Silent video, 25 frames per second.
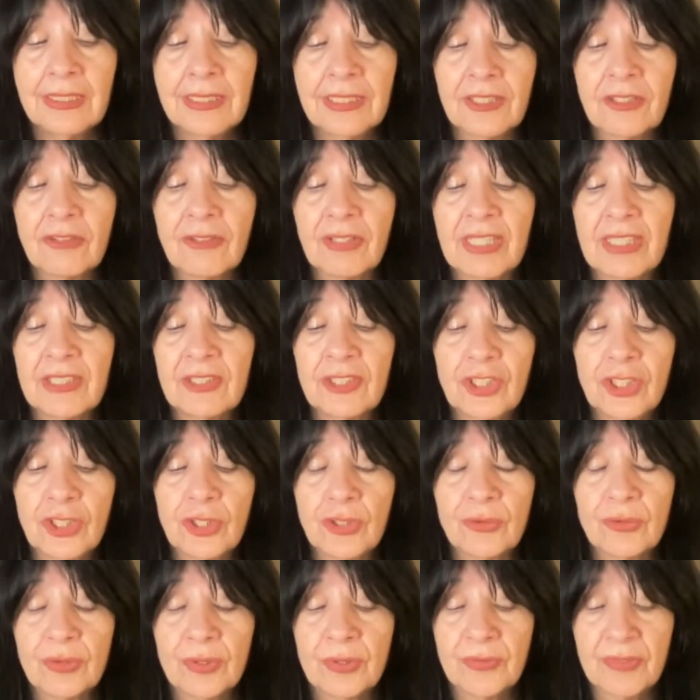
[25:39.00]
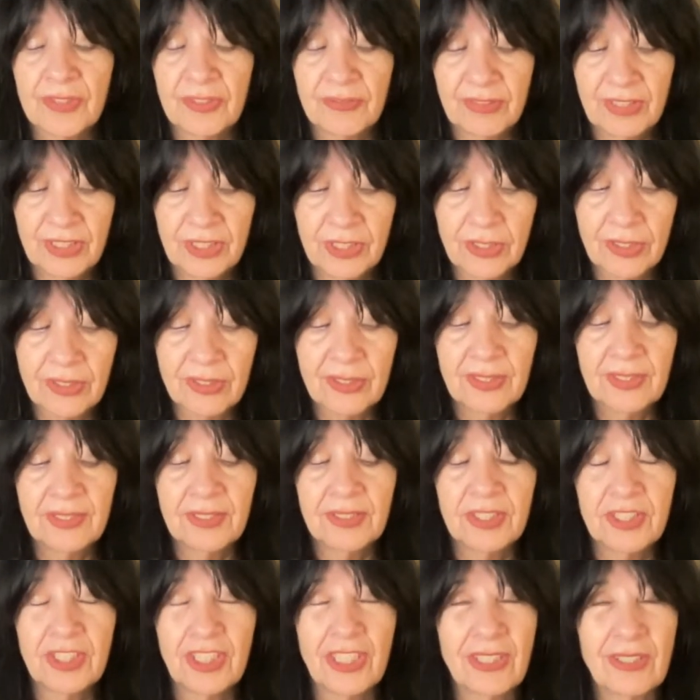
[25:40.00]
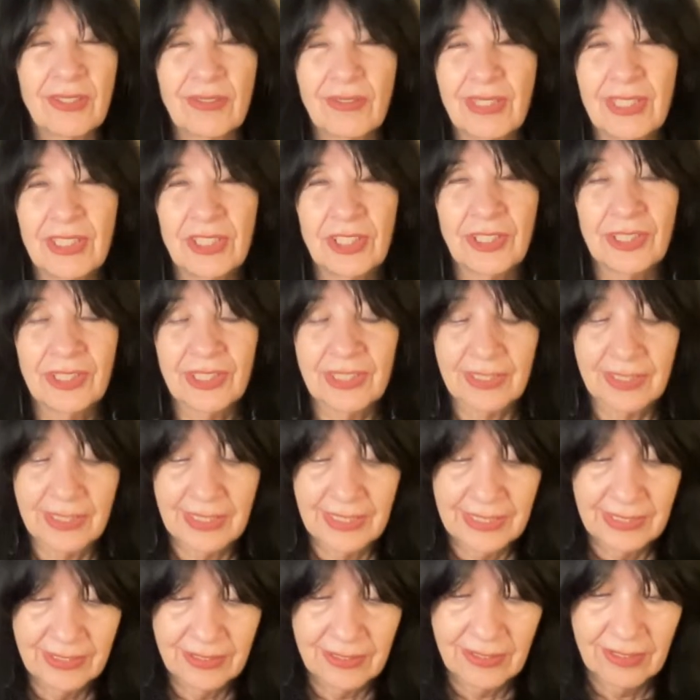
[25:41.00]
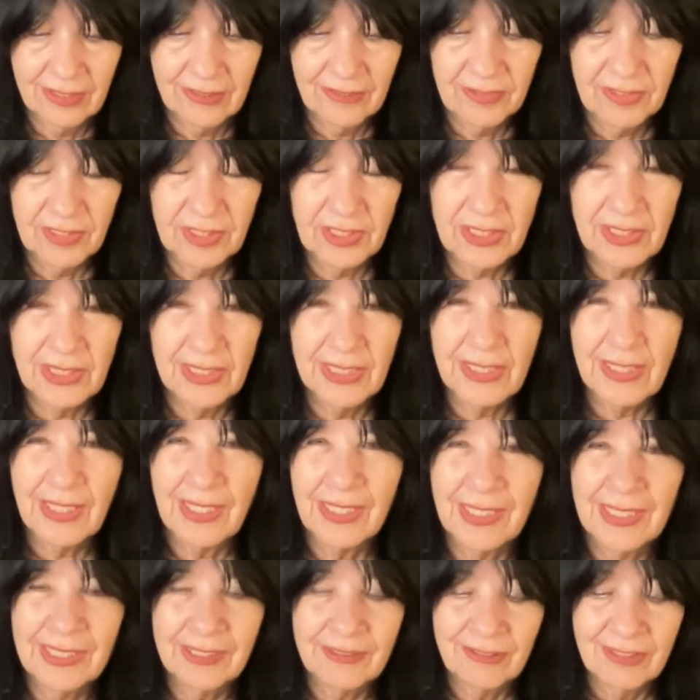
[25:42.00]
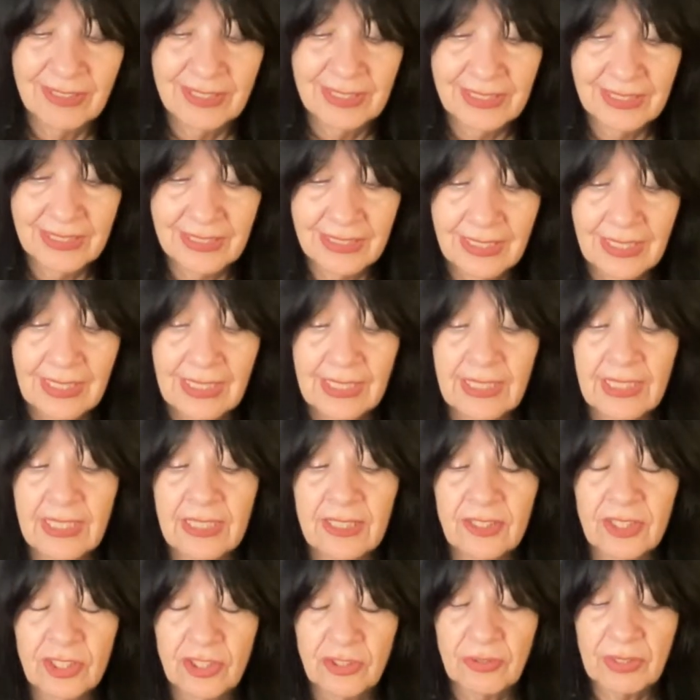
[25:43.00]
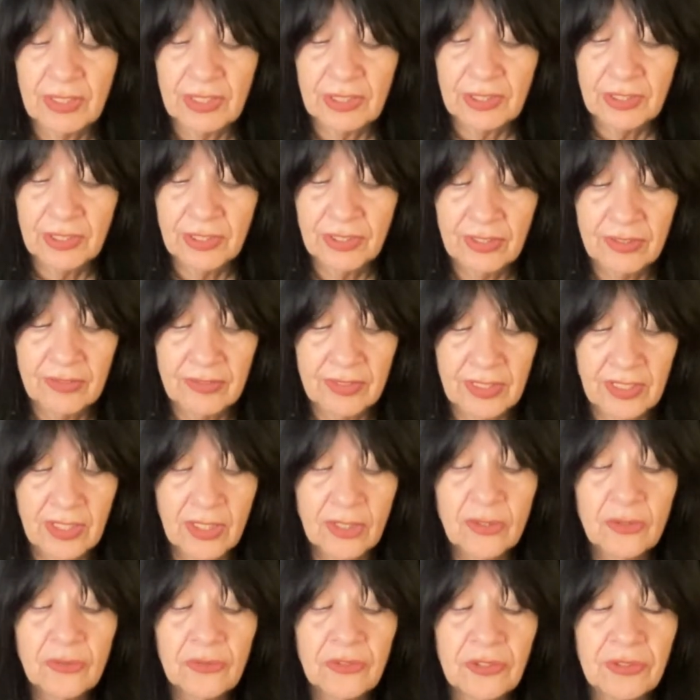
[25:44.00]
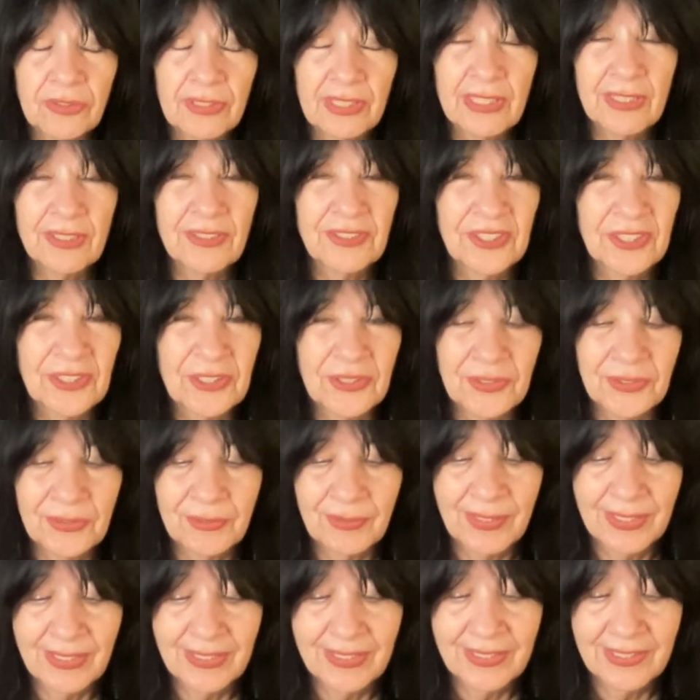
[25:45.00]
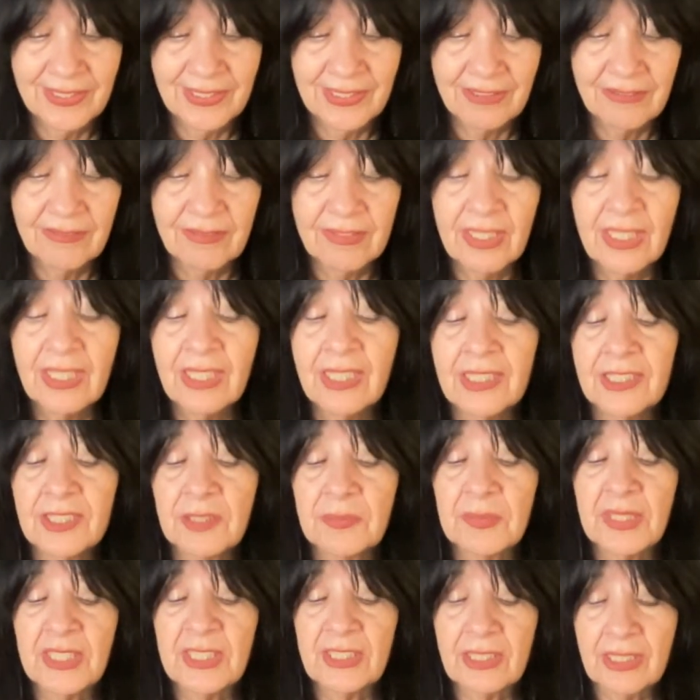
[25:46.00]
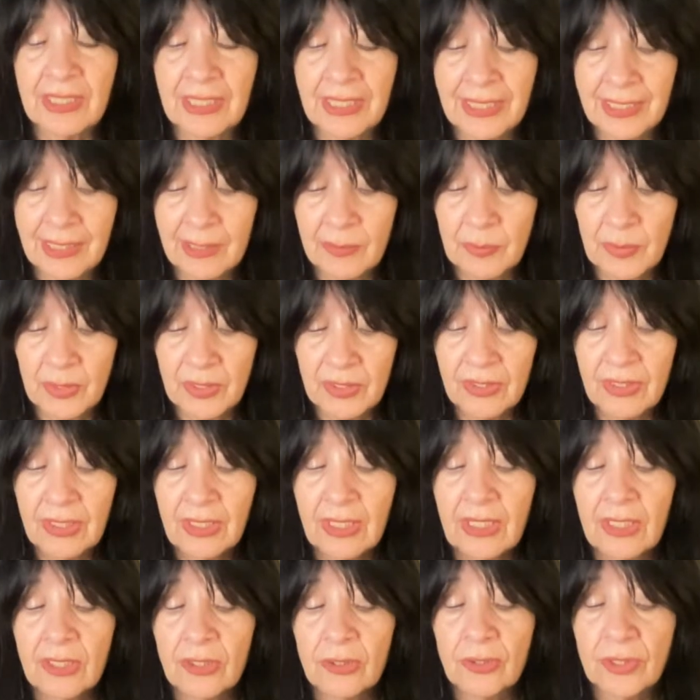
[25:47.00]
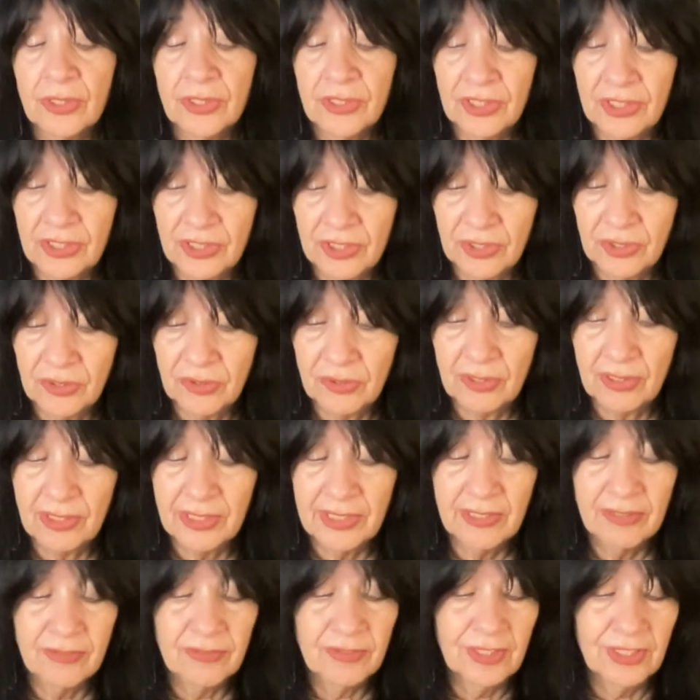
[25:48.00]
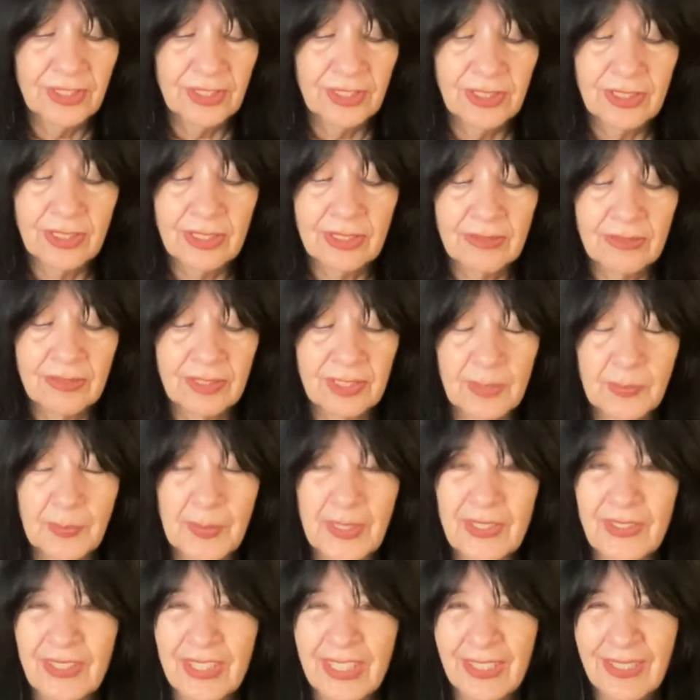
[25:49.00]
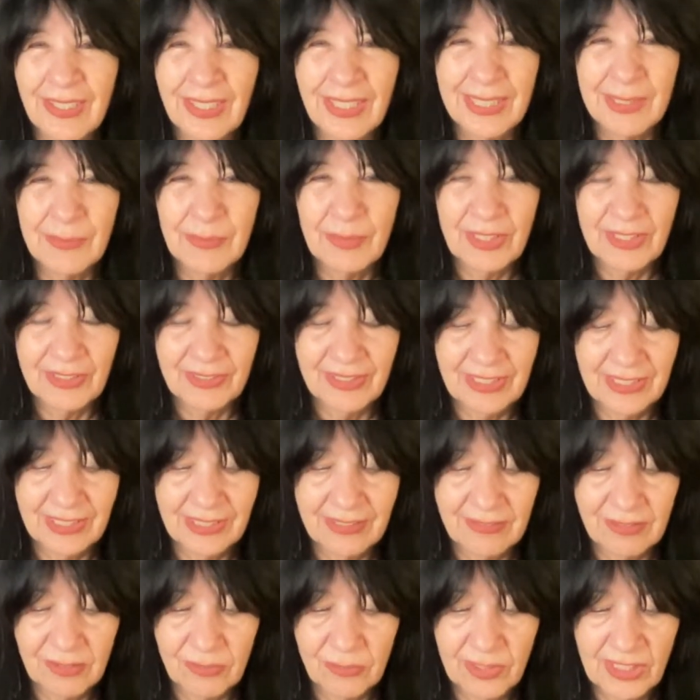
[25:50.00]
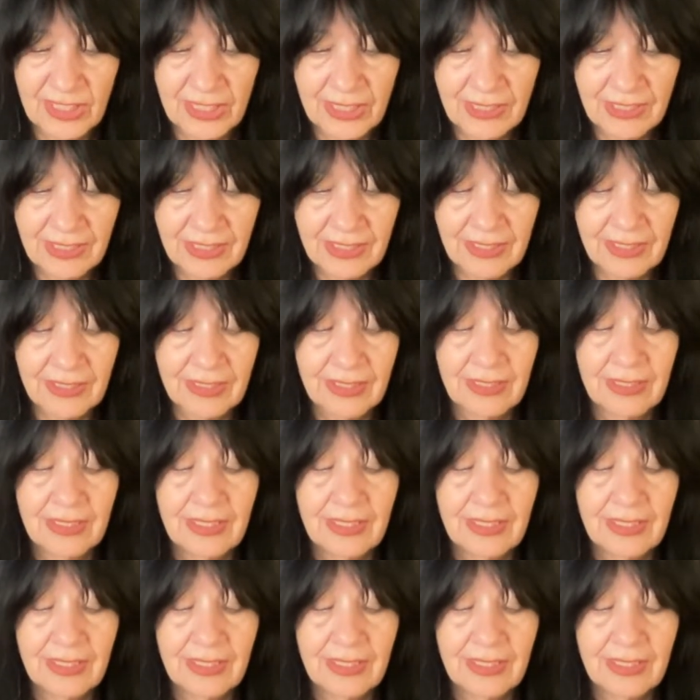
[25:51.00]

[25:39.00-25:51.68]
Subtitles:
the grandchildren would return generations later over slick highways constructed over old trails through walls of laws meant to hamper or destroy over stones bearing libraries of the winds.